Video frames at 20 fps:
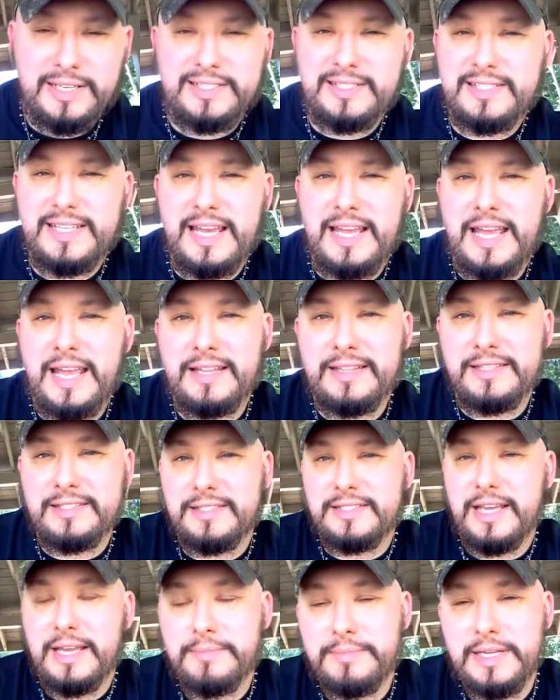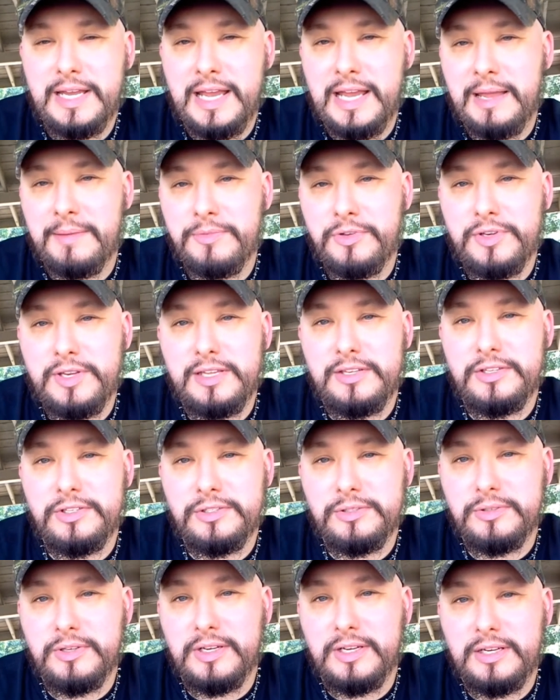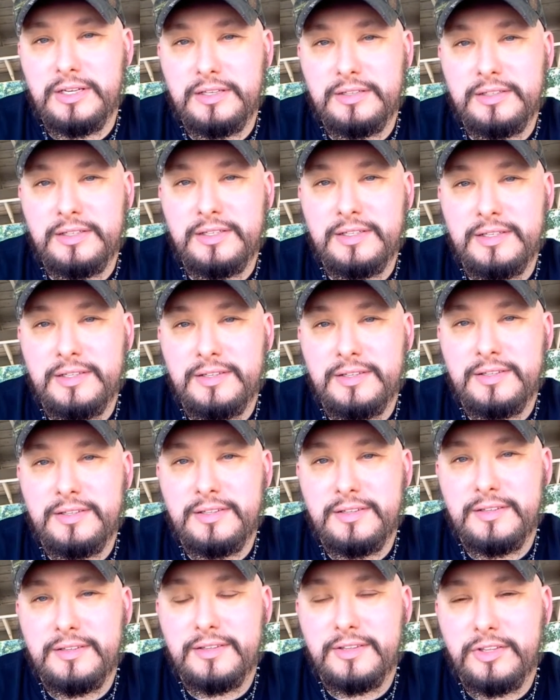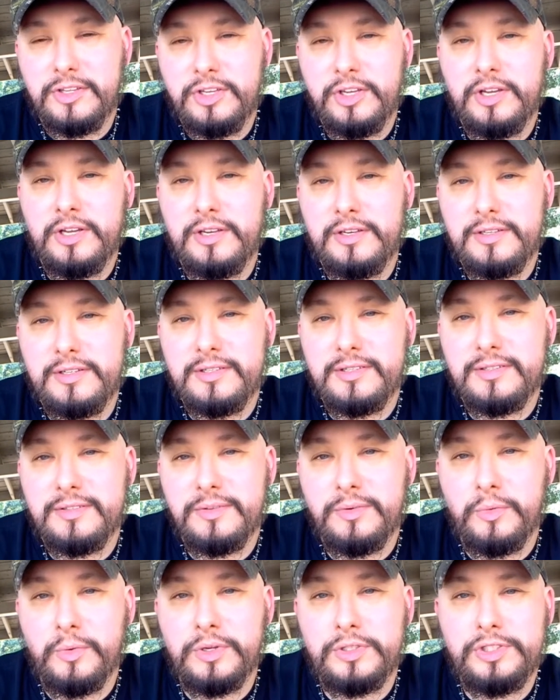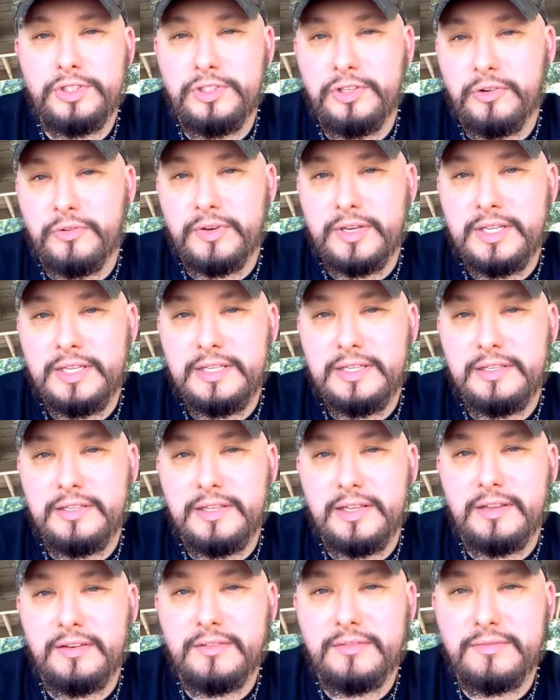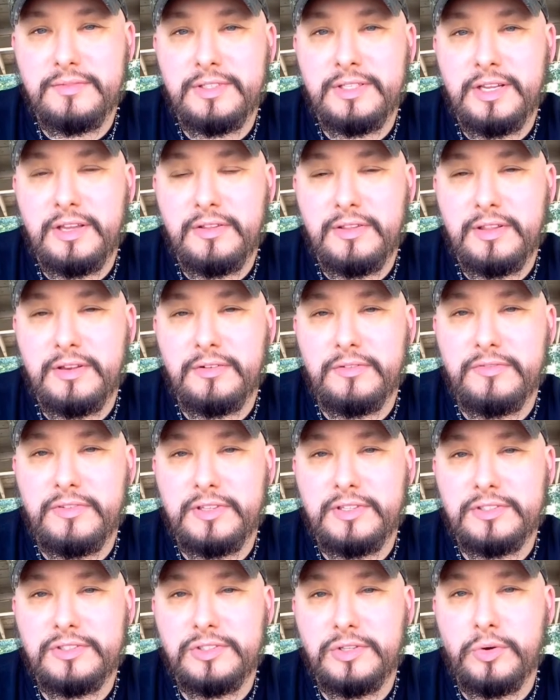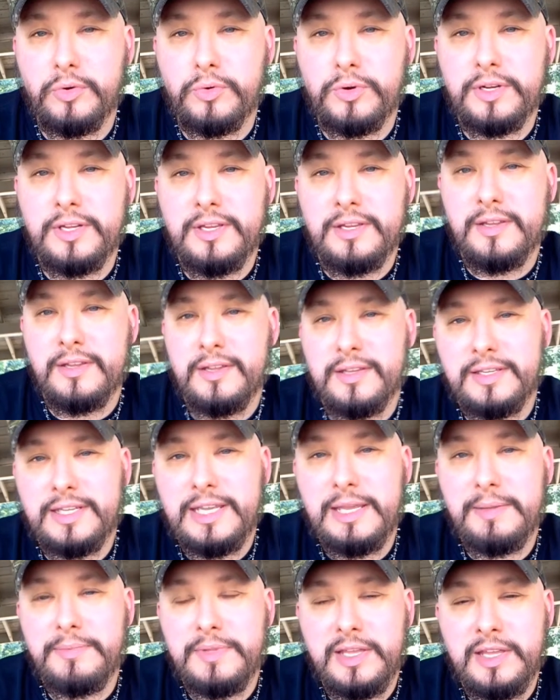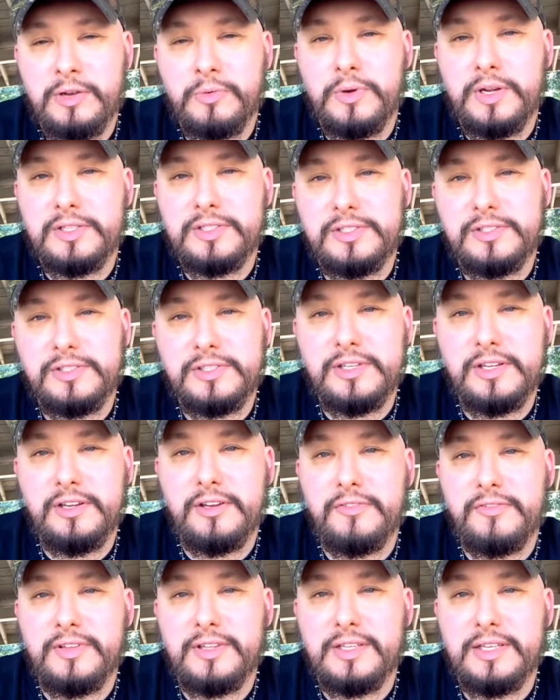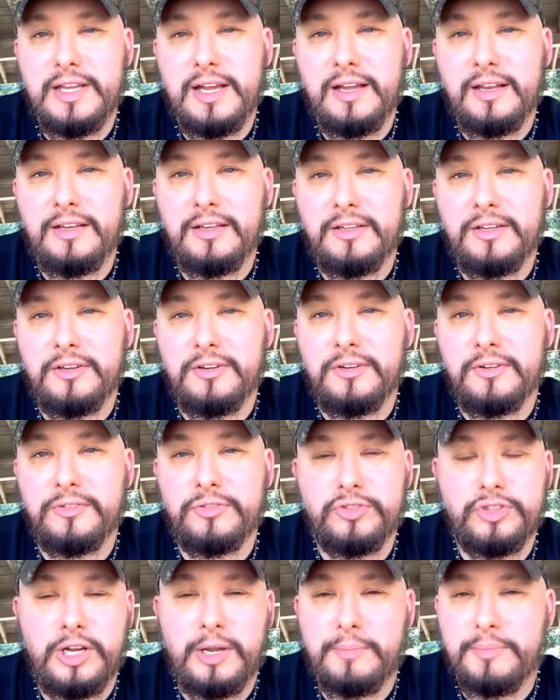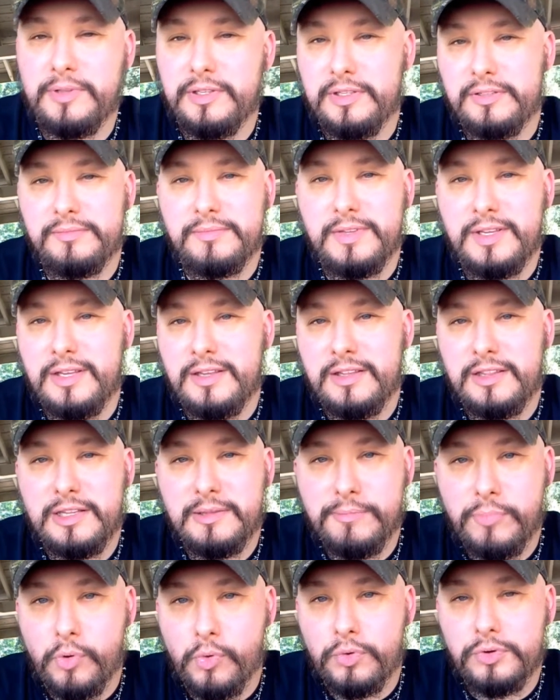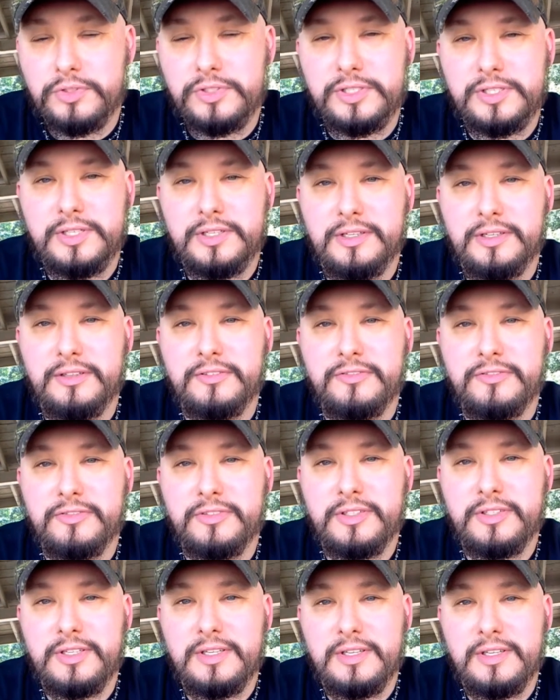But at the same time, you need to cut what you don't need that'll fit the story. Keep the interesting stuff in the dialogue. Drop the boring stuff.